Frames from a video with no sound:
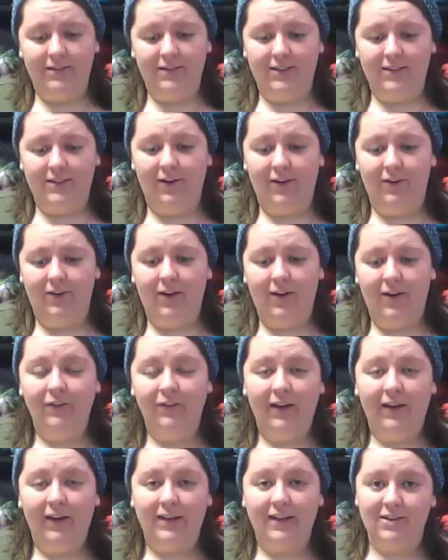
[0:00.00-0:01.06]
So
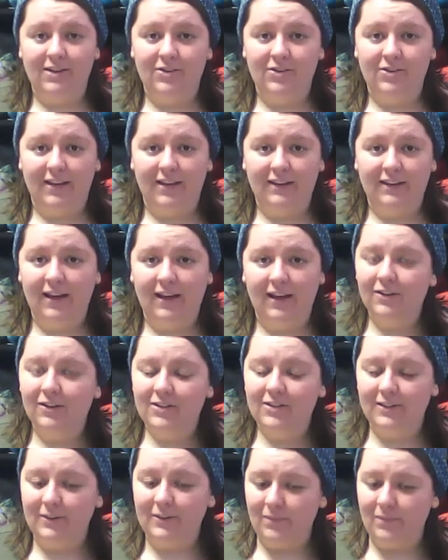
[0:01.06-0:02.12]
hopefully I can go check that out
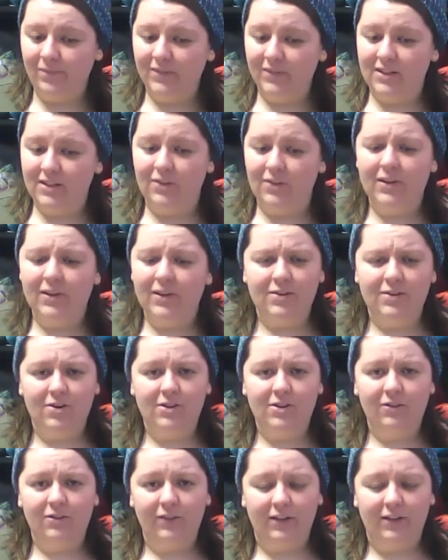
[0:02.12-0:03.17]
too. So you guys
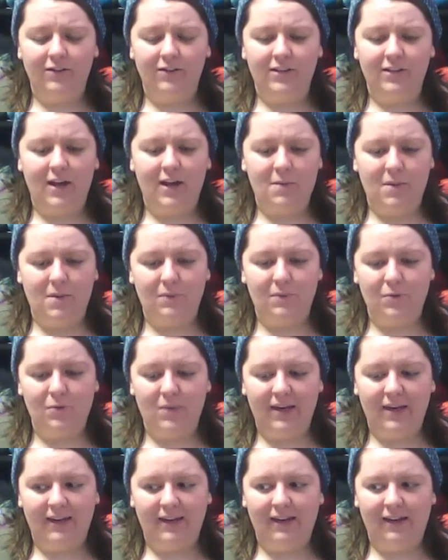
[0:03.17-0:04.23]
cross your fingers that I'm able to
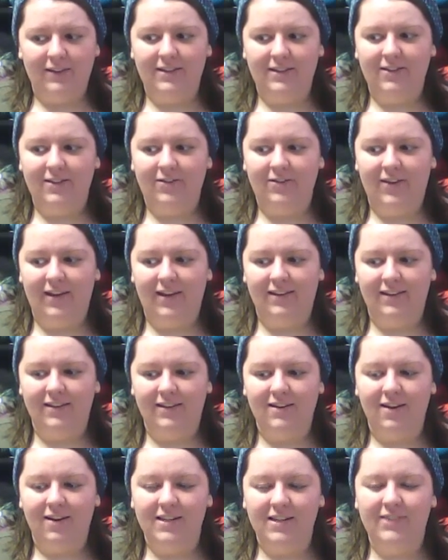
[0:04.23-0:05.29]
make it out to the
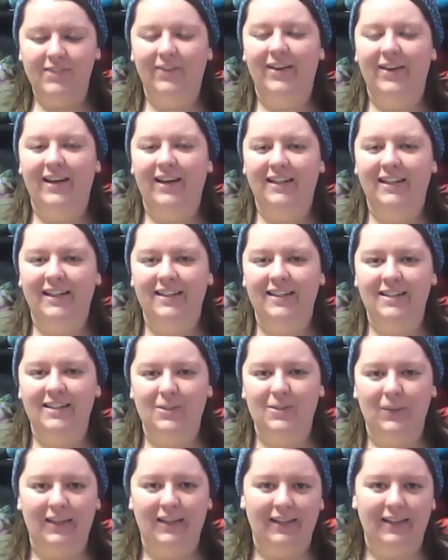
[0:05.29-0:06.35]
Knoxville area this
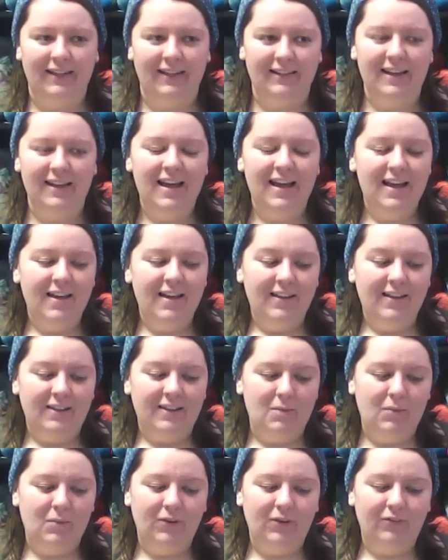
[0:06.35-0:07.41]
weekend.
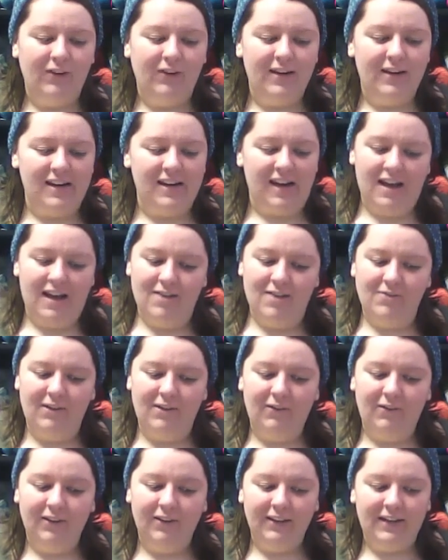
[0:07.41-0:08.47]
The boyfriend and I,
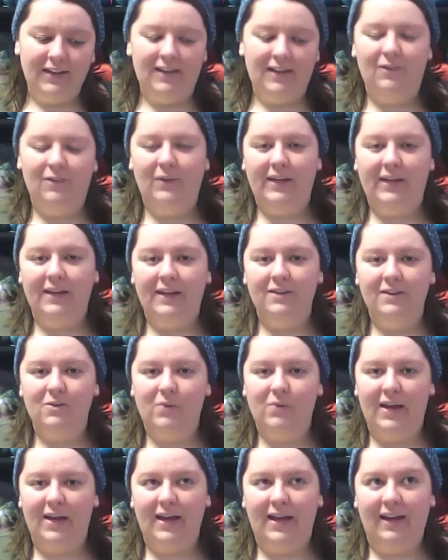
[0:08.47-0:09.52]
we really need a weekend
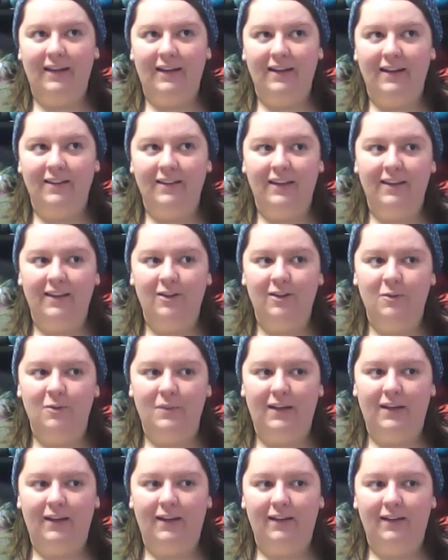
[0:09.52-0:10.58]
away, and I think it'll
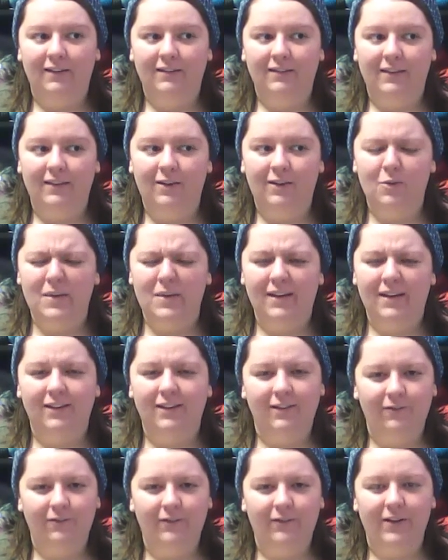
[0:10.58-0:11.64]
be a
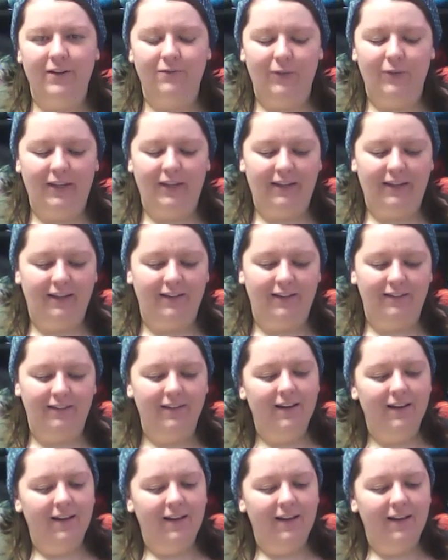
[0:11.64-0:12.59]
good fun weekend.